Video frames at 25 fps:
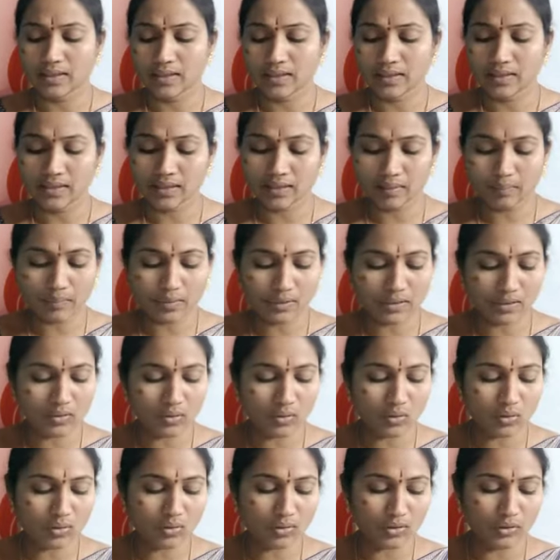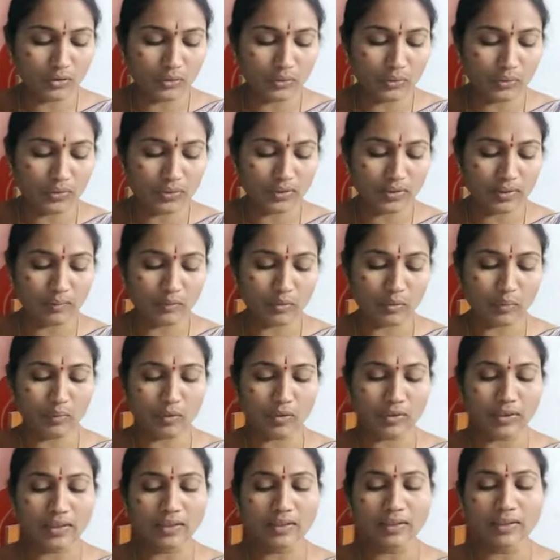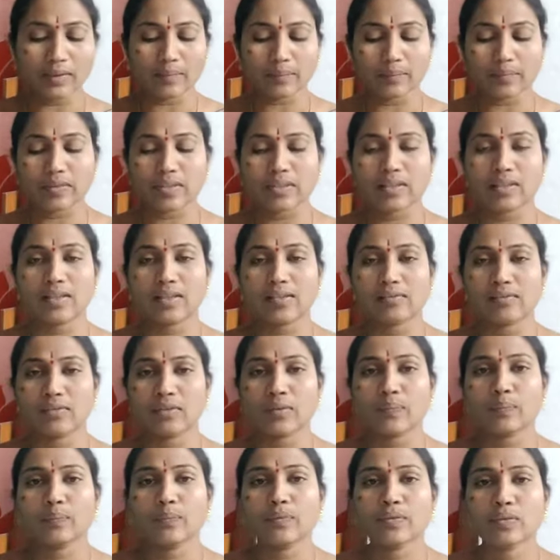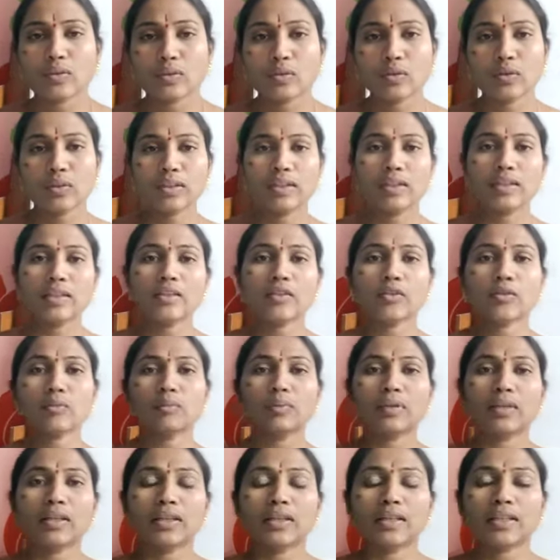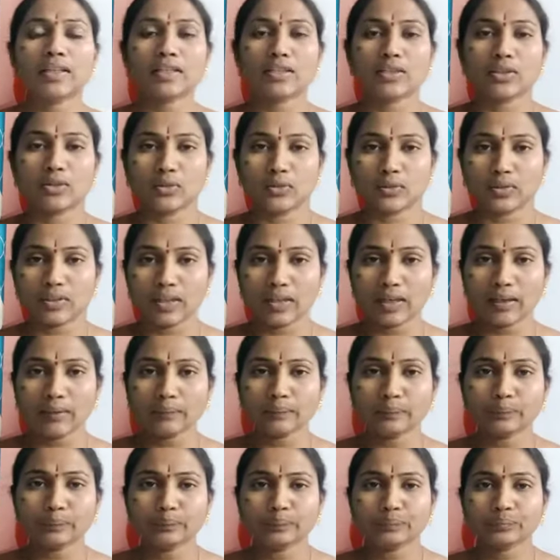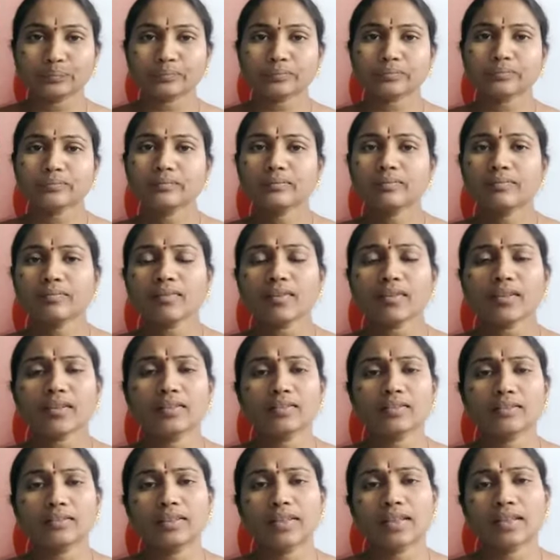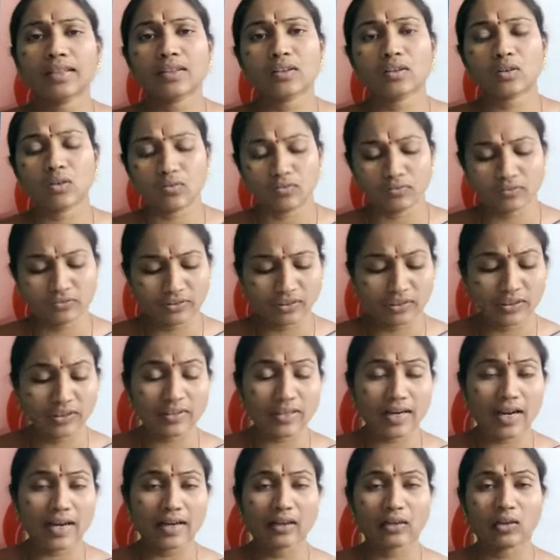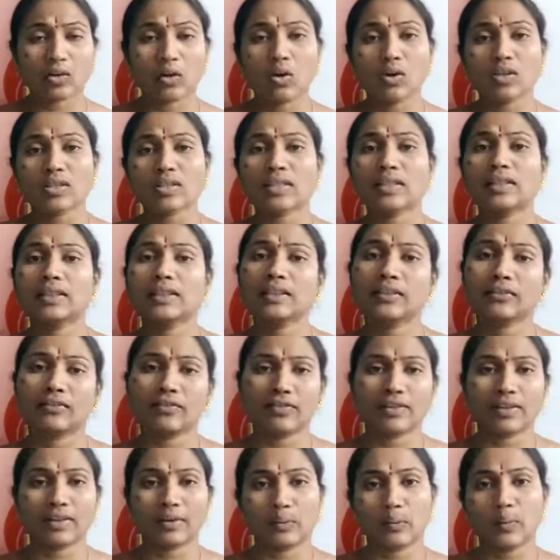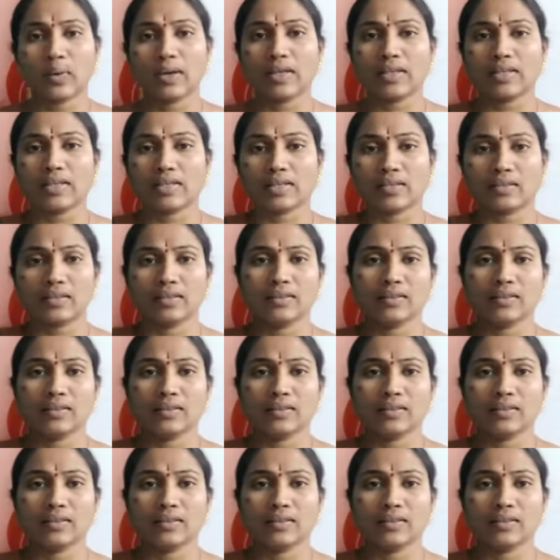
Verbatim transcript: Some birds also use them to protect themselves. So each bird is using their feet and claws in different ways.